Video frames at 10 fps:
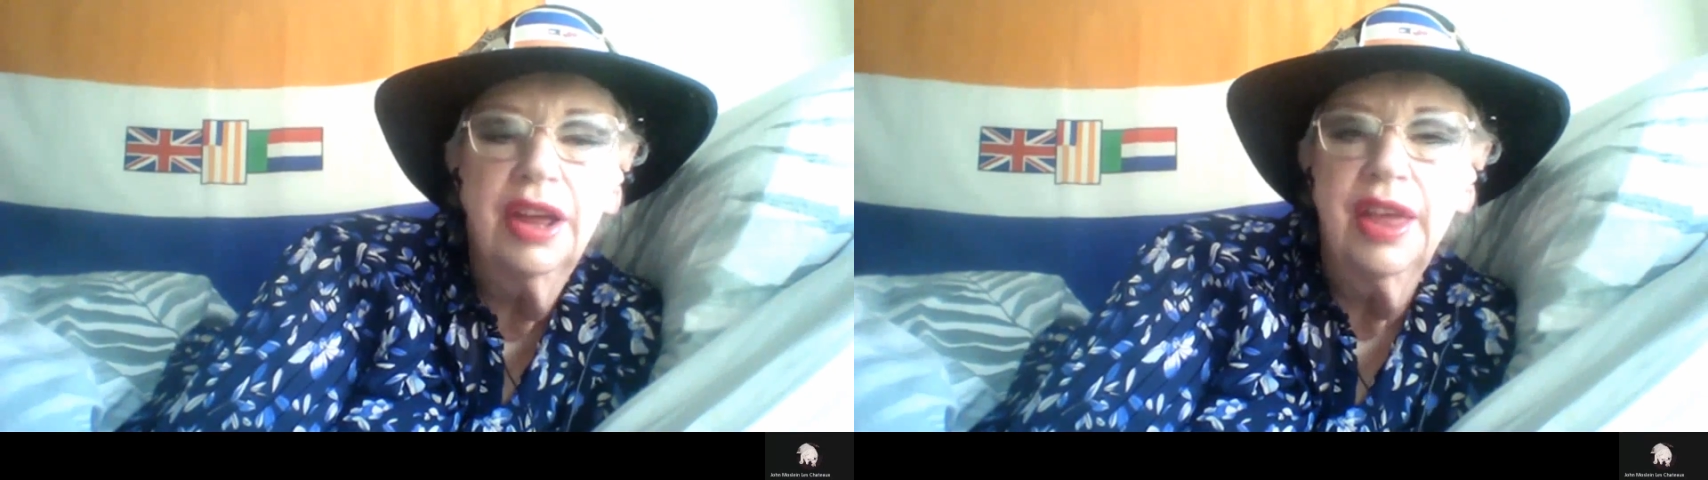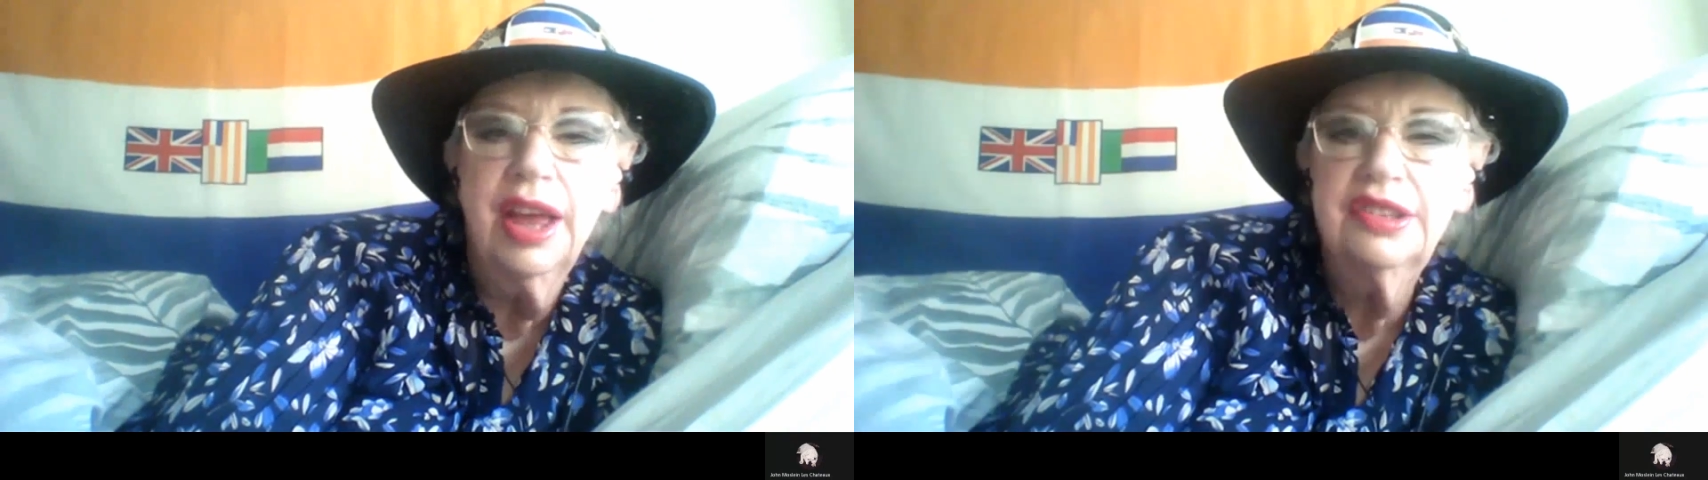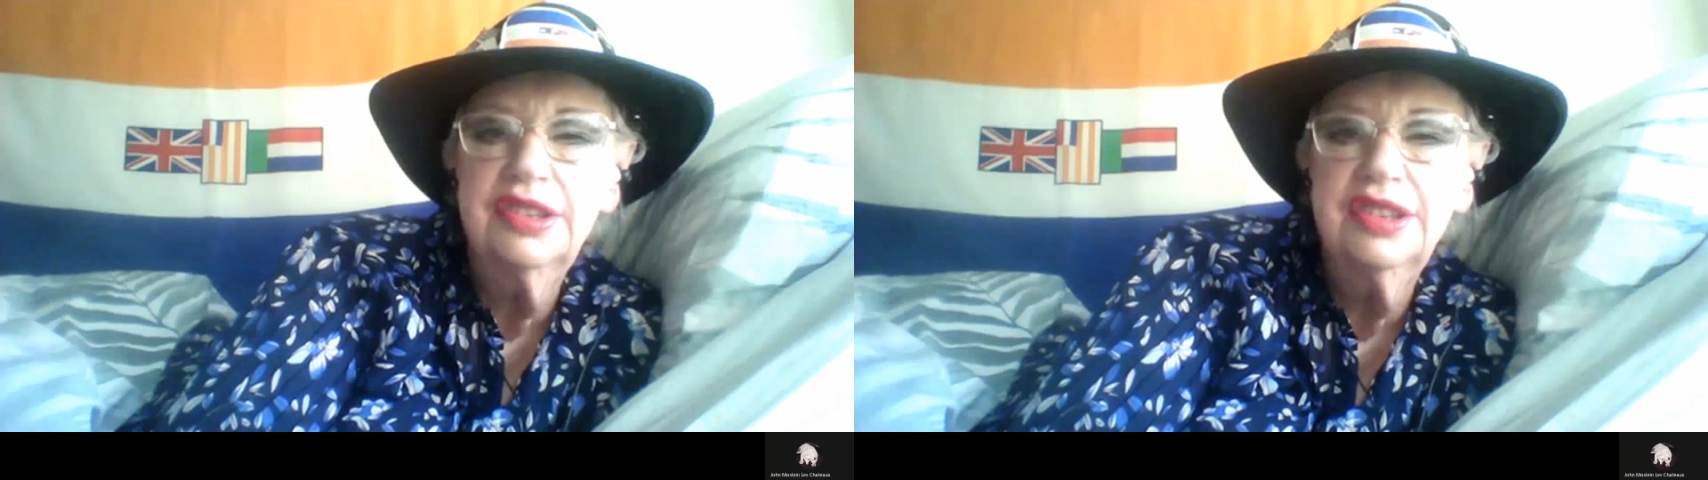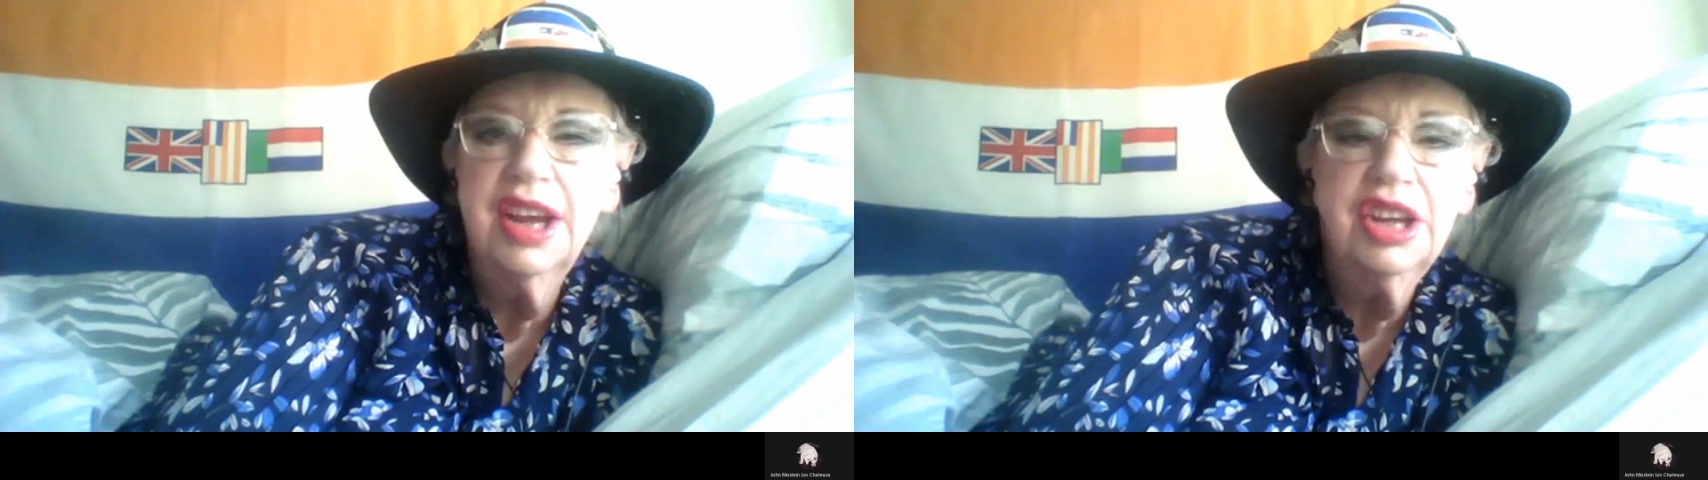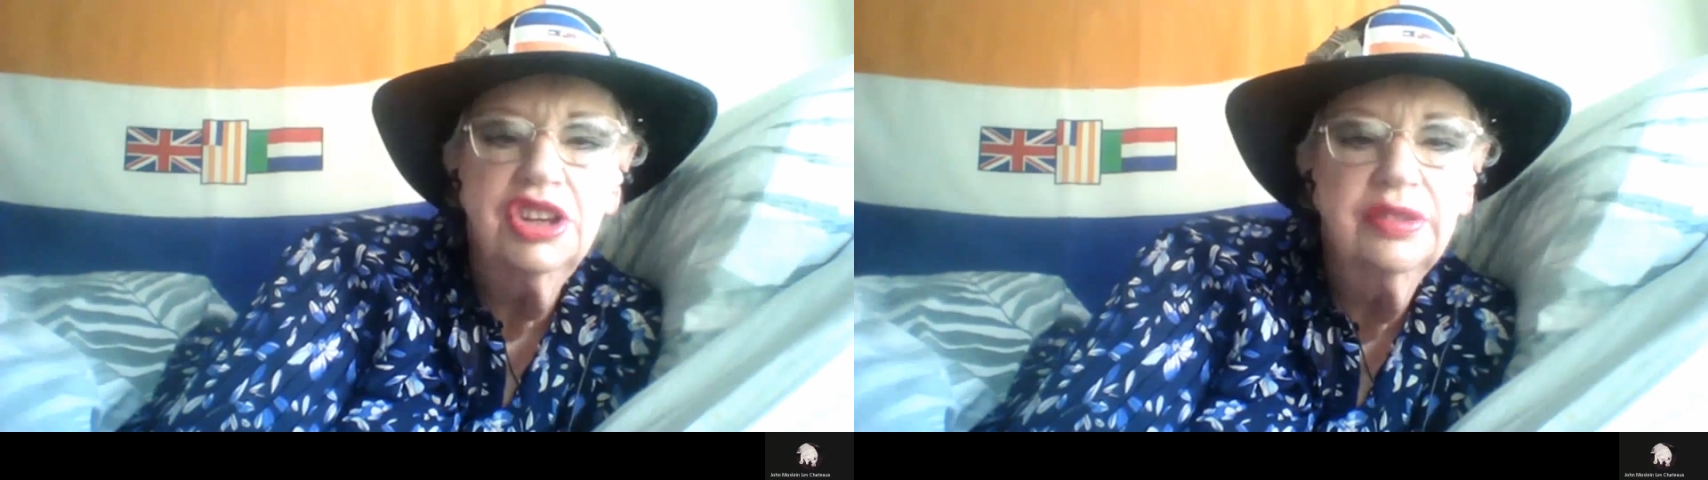by that
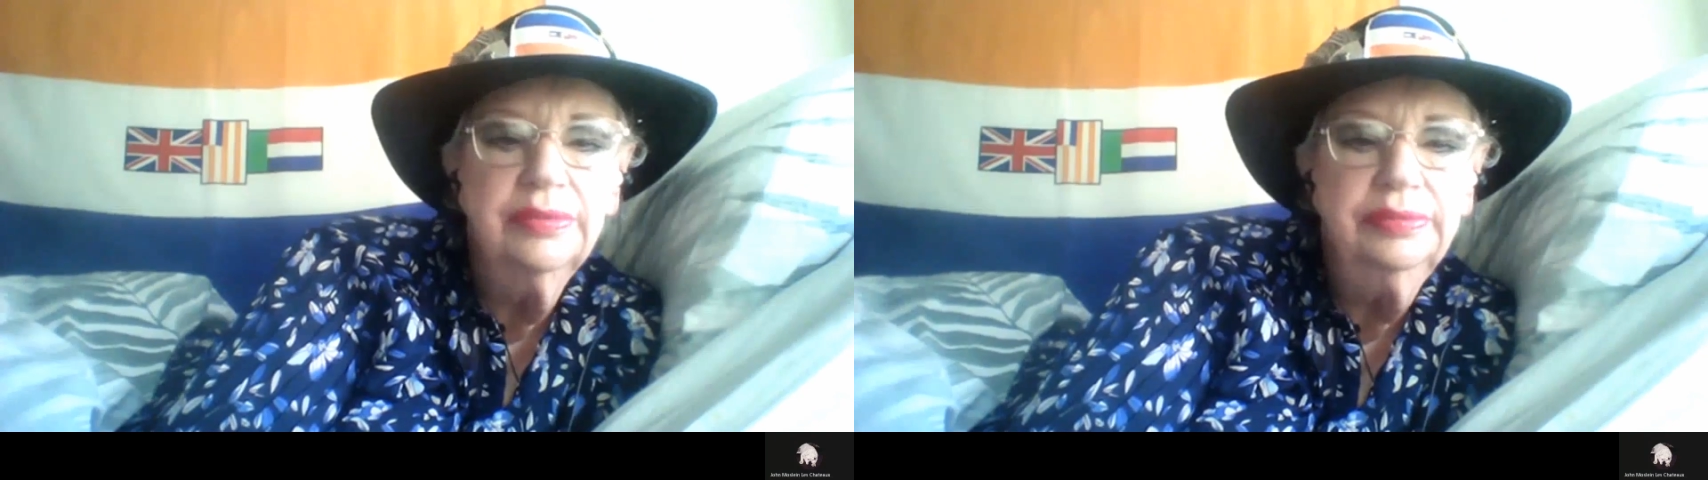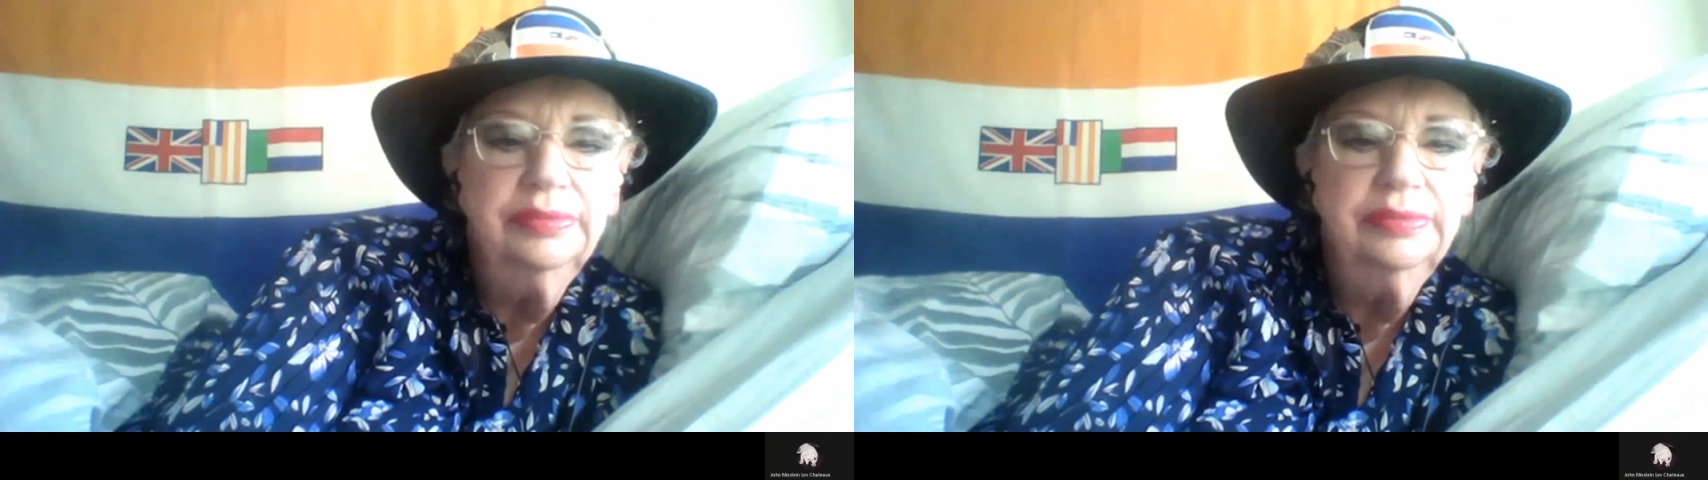stage.